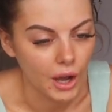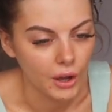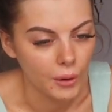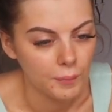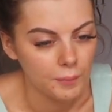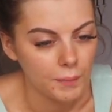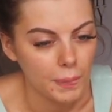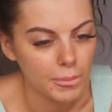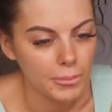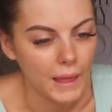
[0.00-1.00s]

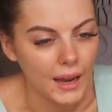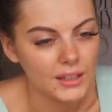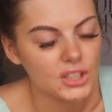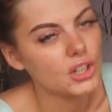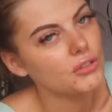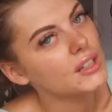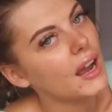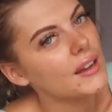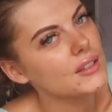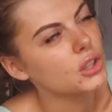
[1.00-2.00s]
I showed you guys